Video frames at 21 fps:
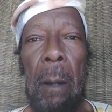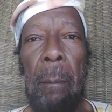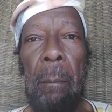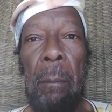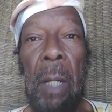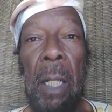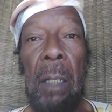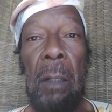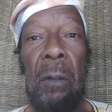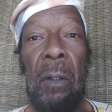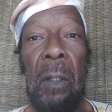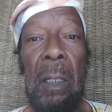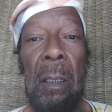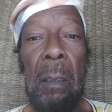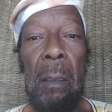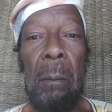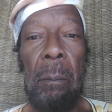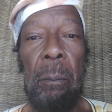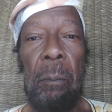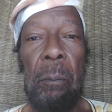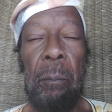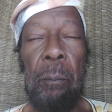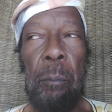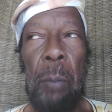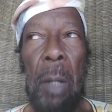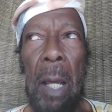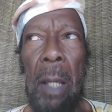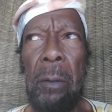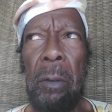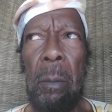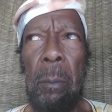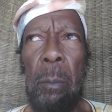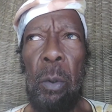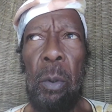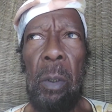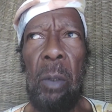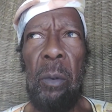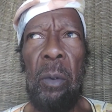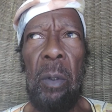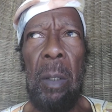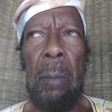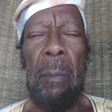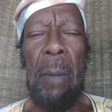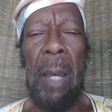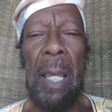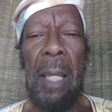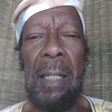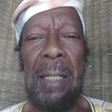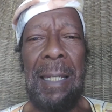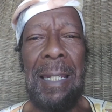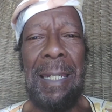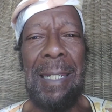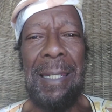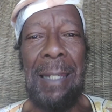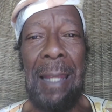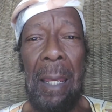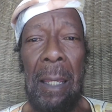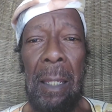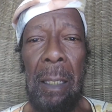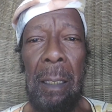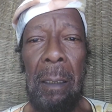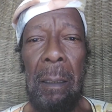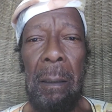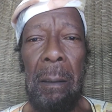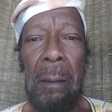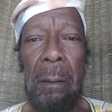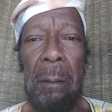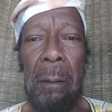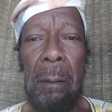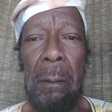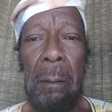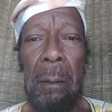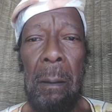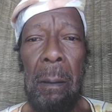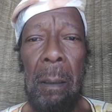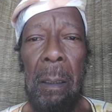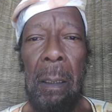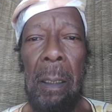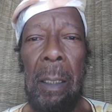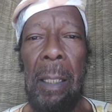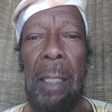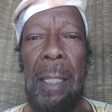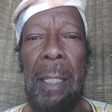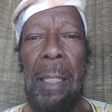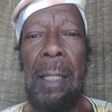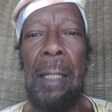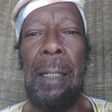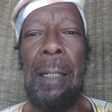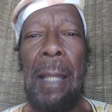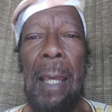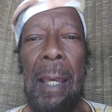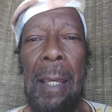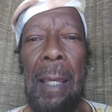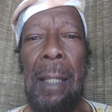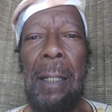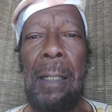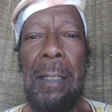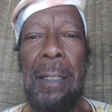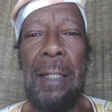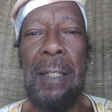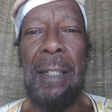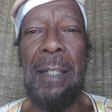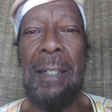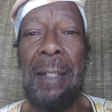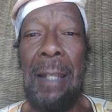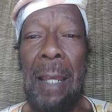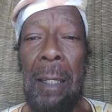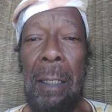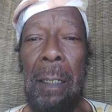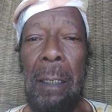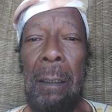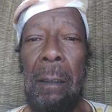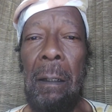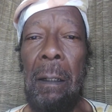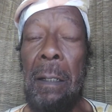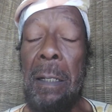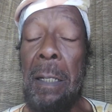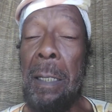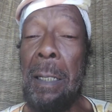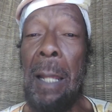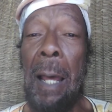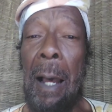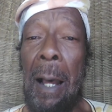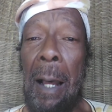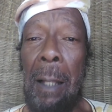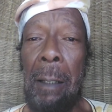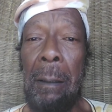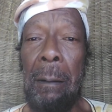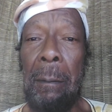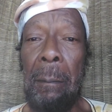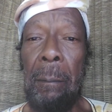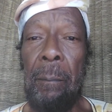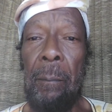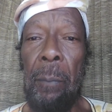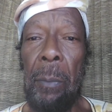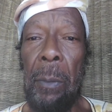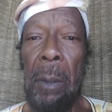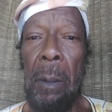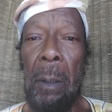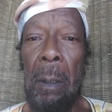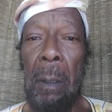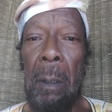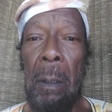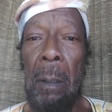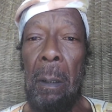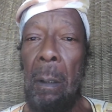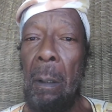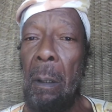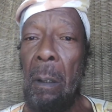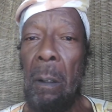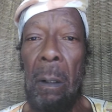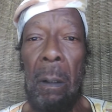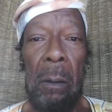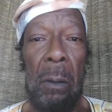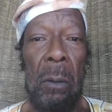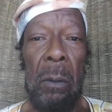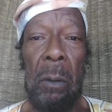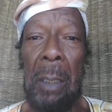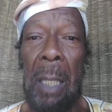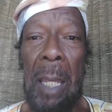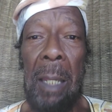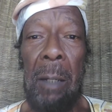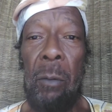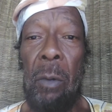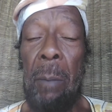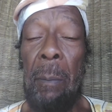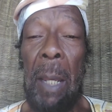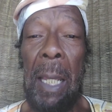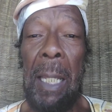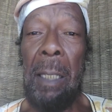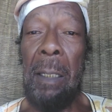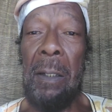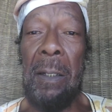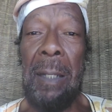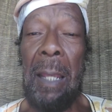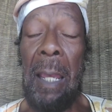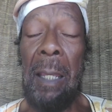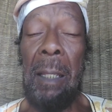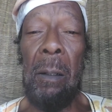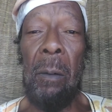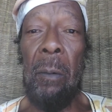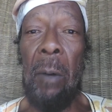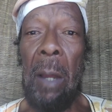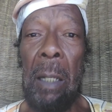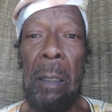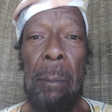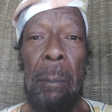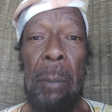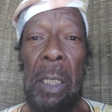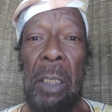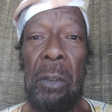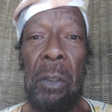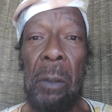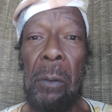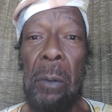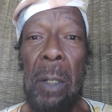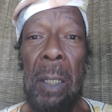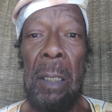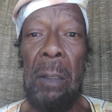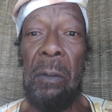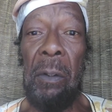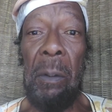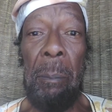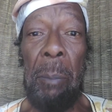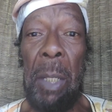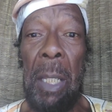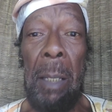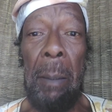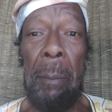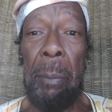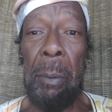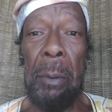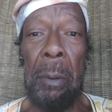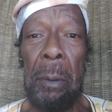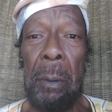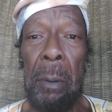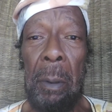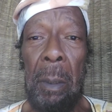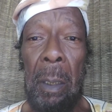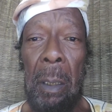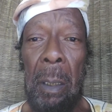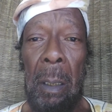But it's impossible to remain sane in an insane asylum. You can't remain sane around a bunch of crazy people.